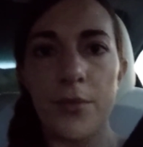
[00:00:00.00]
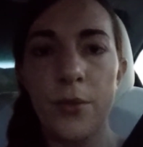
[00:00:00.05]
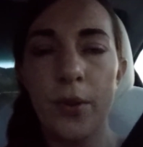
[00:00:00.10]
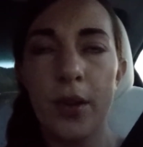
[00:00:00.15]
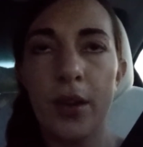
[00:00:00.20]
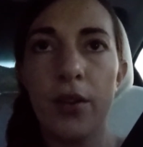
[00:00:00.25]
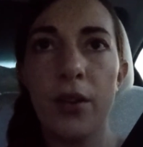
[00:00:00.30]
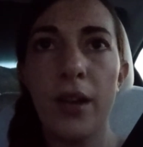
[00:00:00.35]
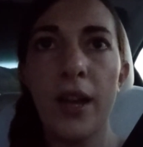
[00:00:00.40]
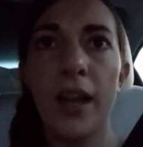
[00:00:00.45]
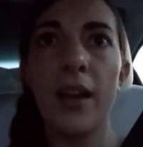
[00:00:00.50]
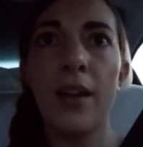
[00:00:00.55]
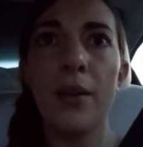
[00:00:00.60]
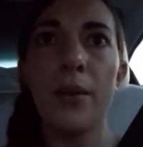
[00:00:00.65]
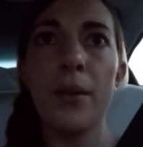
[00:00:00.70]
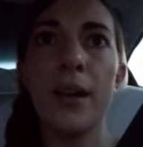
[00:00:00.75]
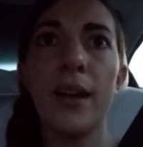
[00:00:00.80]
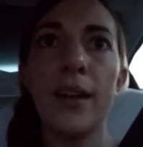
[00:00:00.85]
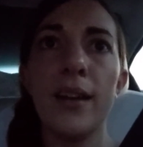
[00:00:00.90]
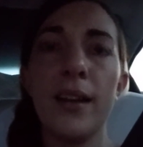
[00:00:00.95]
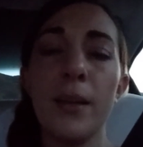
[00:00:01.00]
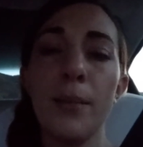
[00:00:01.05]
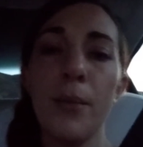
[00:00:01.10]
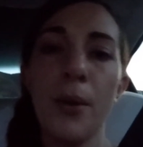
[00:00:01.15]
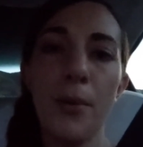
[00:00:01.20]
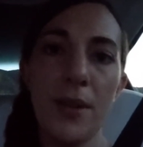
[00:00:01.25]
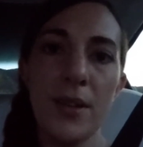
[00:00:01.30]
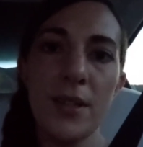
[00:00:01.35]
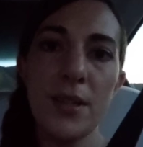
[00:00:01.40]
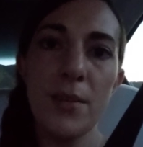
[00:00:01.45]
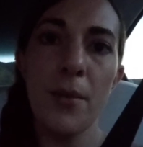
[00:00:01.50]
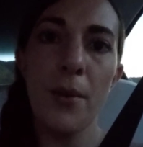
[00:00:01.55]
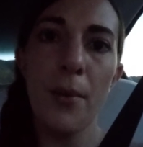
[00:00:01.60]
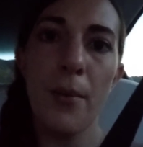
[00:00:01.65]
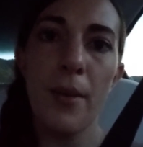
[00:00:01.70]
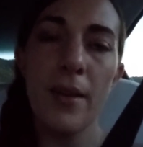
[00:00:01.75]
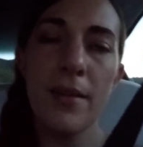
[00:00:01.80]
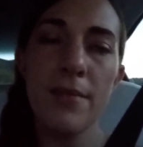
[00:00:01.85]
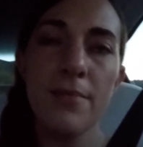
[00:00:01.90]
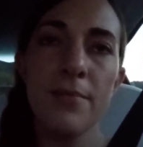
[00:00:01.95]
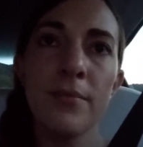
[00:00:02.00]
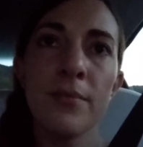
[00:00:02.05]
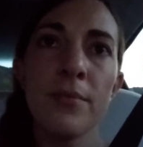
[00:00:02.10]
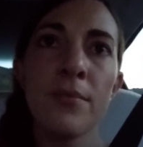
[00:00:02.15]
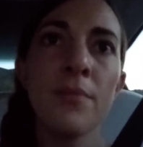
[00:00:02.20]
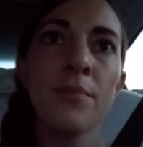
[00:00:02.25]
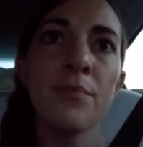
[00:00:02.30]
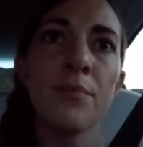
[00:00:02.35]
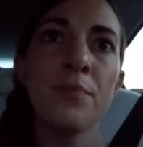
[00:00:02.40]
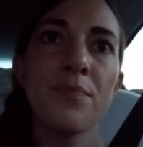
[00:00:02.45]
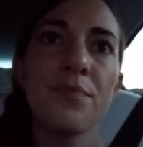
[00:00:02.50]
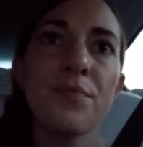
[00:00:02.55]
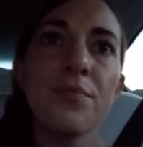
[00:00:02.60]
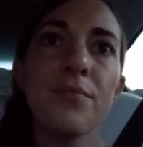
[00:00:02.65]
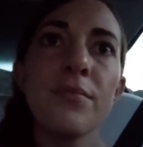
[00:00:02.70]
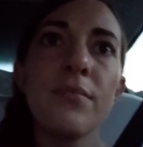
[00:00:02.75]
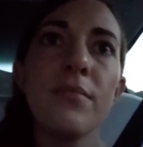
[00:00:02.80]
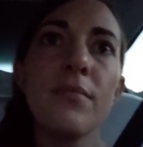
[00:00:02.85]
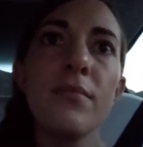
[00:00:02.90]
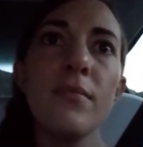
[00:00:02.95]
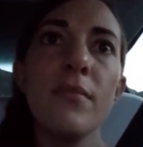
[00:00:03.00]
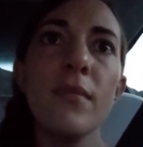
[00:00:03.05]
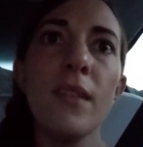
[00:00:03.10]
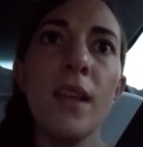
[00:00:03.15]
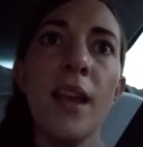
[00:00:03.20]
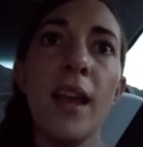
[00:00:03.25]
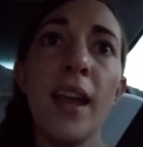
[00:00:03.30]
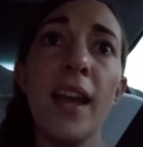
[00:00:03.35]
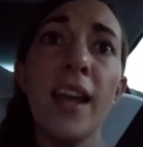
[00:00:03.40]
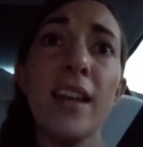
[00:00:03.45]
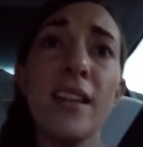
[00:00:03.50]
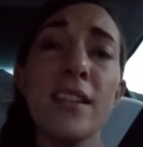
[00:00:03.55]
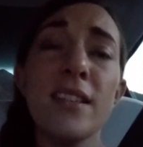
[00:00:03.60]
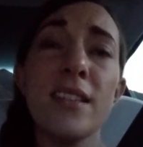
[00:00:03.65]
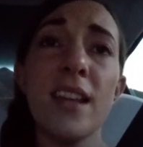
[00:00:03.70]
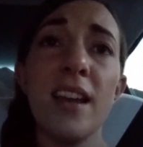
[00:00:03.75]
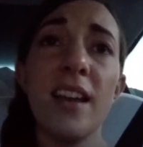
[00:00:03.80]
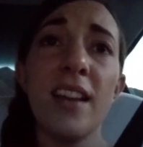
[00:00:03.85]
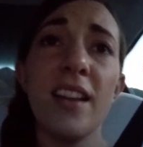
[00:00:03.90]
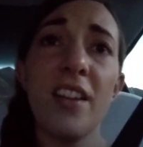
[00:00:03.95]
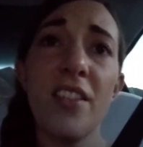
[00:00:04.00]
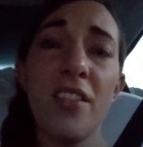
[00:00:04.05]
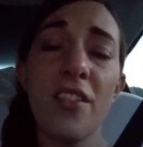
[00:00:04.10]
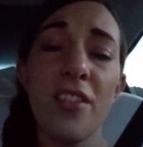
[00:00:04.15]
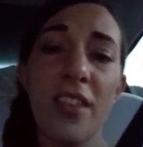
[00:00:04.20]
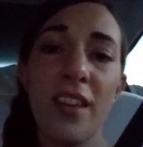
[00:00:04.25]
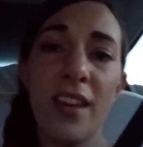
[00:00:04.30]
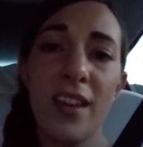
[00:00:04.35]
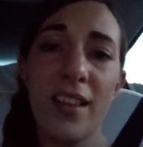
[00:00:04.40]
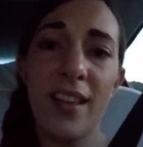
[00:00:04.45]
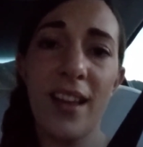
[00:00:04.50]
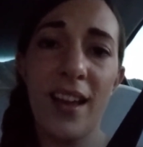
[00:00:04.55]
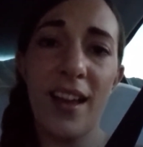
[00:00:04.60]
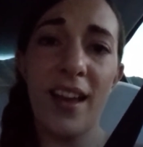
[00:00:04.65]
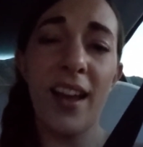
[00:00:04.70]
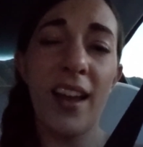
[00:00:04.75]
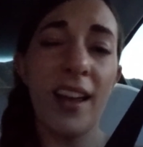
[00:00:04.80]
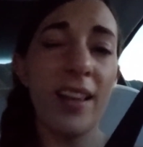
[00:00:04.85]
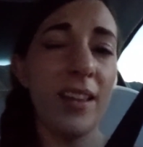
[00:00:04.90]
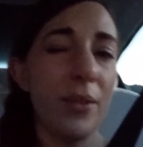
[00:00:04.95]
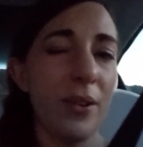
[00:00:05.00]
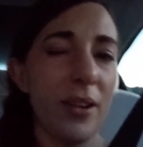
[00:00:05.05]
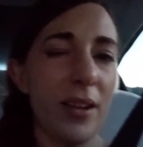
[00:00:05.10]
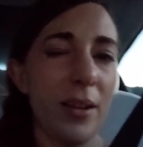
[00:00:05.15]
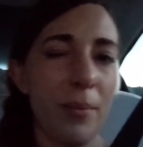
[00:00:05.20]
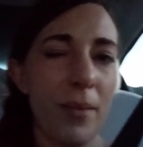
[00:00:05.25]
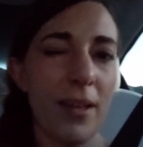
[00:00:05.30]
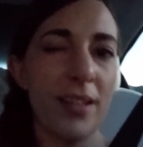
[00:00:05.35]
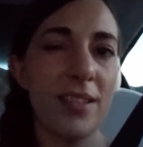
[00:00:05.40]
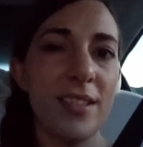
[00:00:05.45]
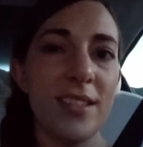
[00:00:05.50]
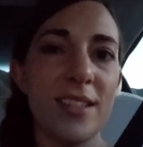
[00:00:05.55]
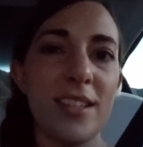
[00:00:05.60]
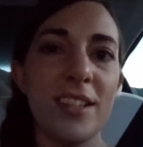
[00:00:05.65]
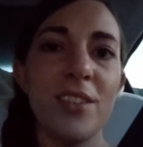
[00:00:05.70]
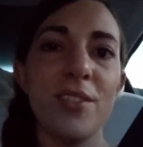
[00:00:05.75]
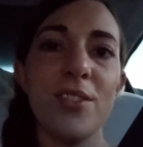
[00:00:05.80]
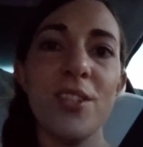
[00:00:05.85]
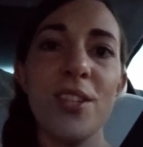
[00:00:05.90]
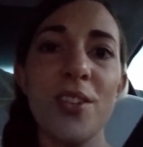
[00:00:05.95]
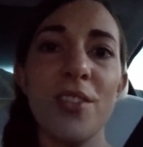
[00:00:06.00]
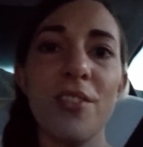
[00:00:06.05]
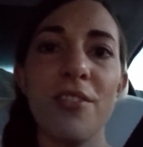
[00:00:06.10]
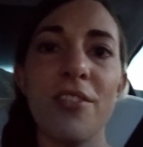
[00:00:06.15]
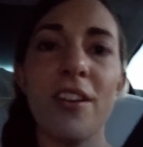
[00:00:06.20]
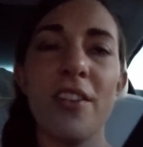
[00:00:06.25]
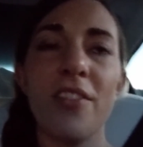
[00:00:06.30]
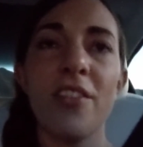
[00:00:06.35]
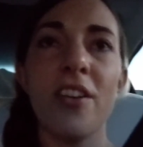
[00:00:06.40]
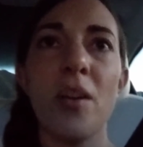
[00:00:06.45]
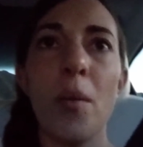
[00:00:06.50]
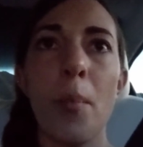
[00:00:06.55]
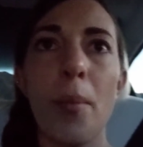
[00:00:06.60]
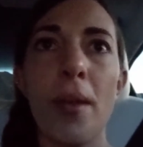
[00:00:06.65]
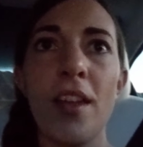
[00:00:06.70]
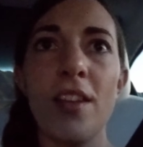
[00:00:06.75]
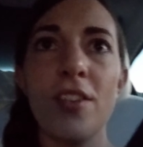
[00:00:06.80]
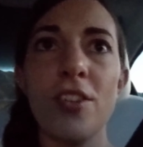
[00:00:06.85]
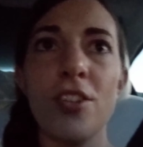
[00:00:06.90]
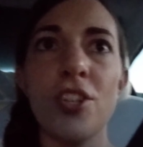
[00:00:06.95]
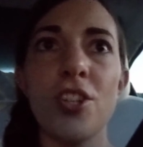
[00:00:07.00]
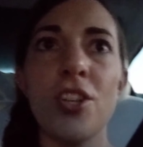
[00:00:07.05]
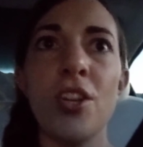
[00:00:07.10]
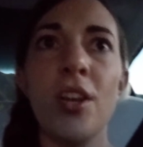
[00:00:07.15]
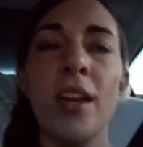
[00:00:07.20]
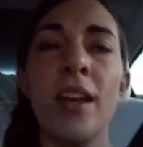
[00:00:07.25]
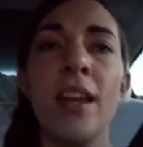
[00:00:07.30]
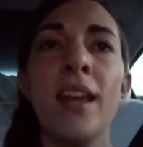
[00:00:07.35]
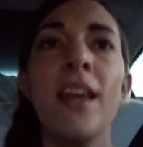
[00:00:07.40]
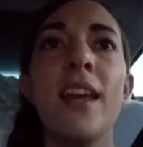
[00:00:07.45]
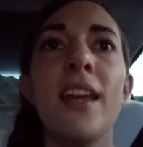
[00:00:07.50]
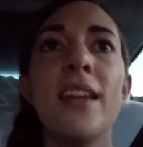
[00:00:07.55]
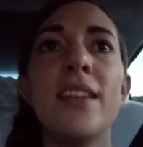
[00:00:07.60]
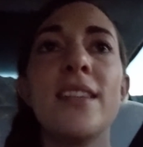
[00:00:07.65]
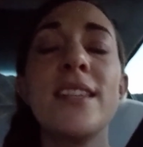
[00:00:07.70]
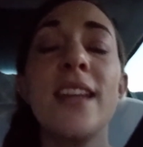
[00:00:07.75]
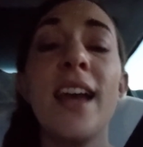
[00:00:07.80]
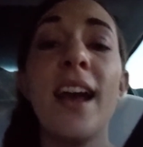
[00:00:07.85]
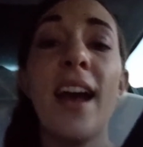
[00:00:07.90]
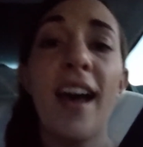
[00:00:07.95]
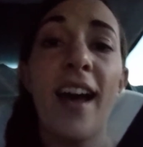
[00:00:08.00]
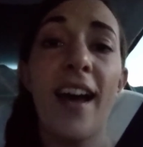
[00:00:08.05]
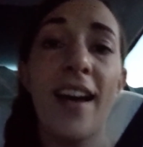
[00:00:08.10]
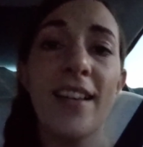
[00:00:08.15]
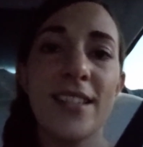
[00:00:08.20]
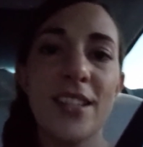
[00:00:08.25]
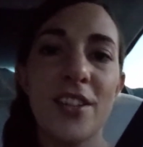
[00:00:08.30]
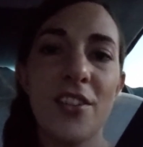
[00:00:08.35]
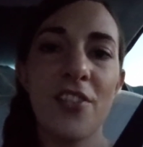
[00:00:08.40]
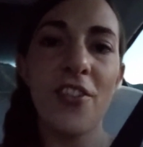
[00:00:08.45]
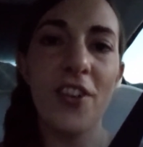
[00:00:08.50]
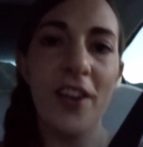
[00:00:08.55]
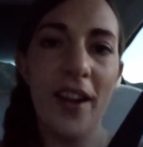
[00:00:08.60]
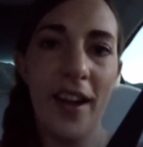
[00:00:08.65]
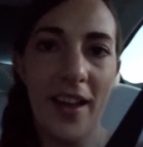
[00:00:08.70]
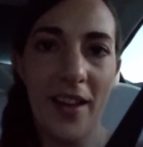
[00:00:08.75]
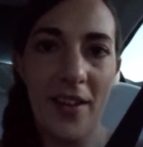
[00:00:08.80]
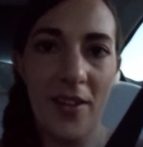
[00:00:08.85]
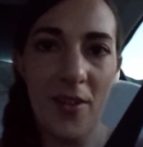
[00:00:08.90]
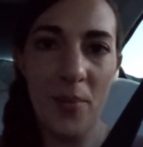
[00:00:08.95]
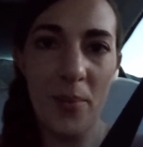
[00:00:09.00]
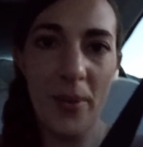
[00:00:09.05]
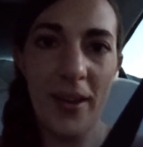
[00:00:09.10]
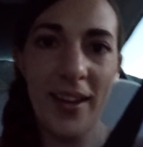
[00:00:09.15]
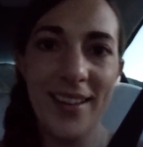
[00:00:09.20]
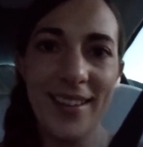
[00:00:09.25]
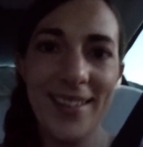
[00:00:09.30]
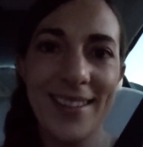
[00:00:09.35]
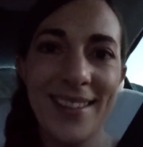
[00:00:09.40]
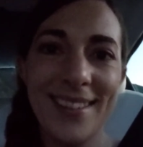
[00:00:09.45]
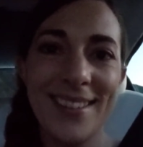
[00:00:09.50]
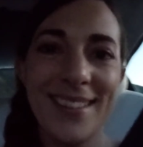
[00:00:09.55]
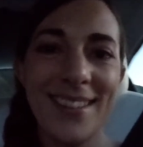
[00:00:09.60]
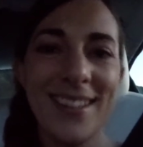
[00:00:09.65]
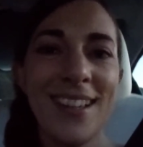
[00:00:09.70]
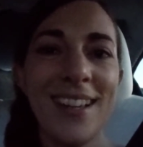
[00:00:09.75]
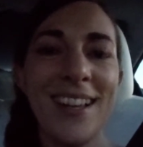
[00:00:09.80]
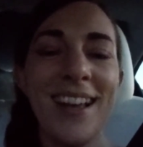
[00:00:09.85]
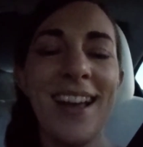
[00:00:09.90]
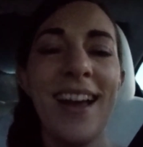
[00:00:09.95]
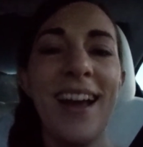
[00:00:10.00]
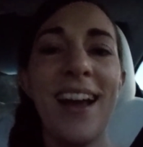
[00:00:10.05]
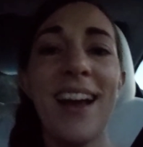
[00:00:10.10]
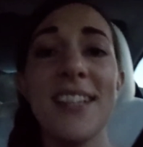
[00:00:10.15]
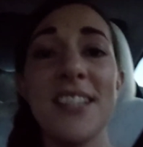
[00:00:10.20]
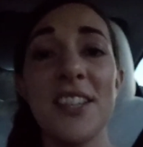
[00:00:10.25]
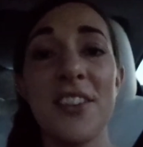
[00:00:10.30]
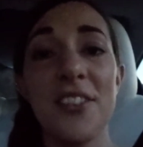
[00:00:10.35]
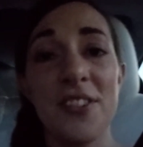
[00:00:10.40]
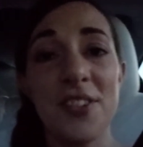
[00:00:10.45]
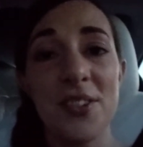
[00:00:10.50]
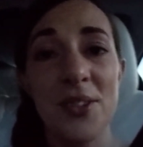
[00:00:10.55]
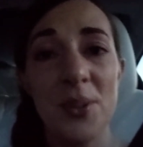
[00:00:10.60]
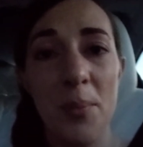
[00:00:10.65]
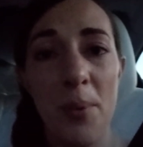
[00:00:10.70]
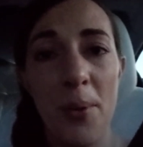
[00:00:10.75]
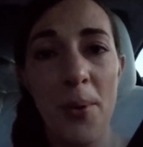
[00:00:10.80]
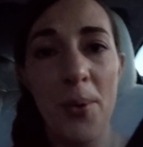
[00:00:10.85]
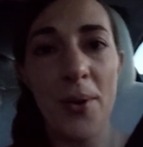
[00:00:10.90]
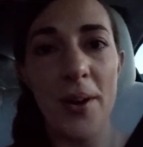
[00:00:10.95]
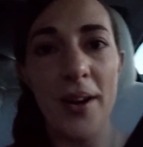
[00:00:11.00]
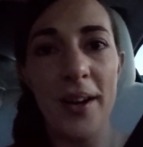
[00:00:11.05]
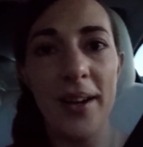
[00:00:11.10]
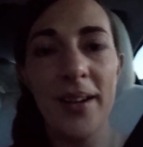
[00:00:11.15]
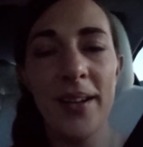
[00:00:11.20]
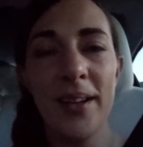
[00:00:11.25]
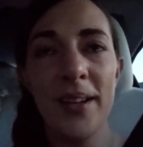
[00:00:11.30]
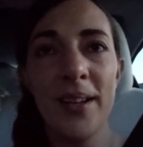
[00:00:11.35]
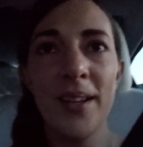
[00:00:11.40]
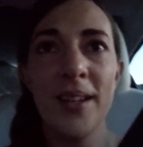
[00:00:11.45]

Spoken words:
We create our reality moment to moment. And another thing that I highly recommend you do if you're ever in a pinch is to ask for help, ask for support.